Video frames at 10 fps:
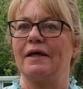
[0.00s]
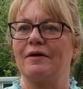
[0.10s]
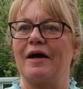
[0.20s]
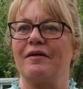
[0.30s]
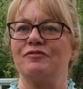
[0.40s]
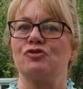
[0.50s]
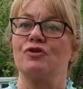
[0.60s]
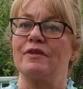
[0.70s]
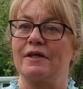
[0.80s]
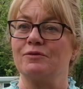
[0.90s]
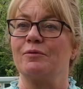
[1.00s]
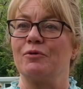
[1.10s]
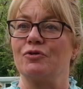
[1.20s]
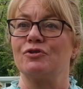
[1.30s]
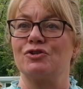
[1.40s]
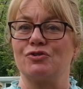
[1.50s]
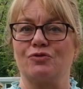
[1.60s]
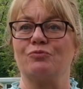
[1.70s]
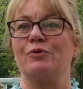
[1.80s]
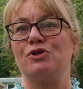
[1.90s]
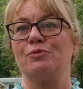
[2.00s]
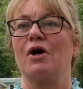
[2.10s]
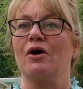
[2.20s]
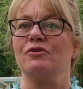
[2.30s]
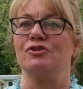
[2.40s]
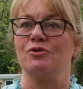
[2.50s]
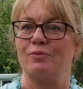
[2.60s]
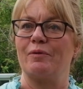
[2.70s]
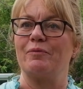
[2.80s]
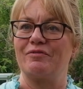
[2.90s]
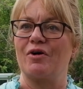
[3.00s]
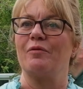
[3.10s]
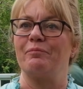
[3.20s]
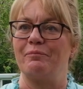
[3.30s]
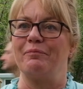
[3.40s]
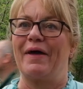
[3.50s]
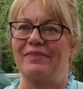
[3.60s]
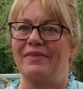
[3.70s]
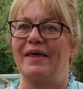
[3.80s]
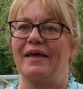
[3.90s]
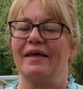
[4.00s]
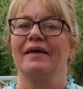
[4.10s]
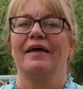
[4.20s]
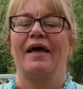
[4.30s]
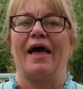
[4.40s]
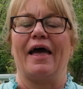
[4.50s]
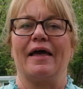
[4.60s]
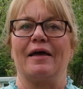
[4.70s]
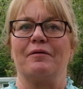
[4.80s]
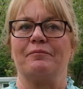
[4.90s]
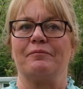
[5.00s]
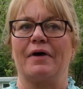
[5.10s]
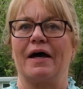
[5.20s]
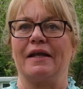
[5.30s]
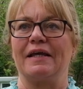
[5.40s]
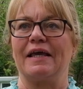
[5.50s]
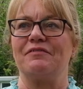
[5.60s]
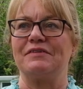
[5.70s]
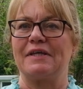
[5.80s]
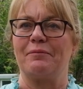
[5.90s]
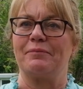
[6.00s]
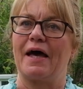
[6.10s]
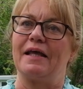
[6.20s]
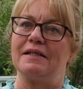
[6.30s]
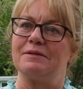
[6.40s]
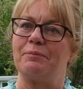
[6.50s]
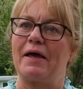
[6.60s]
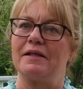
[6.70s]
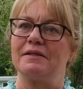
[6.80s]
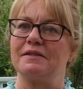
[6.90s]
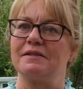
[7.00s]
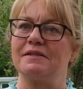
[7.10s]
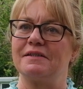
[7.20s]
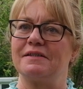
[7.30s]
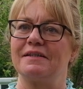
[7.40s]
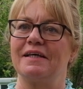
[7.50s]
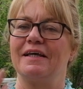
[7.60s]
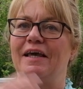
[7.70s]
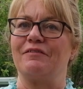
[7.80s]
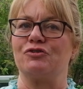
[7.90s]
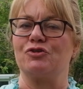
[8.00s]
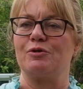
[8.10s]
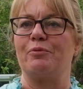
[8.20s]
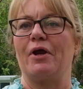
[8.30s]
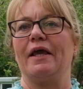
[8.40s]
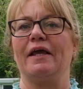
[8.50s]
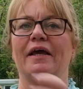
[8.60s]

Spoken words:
I've done things with my other son which we can't do when we've got Ben there, and it gives him that independence, gives us a break.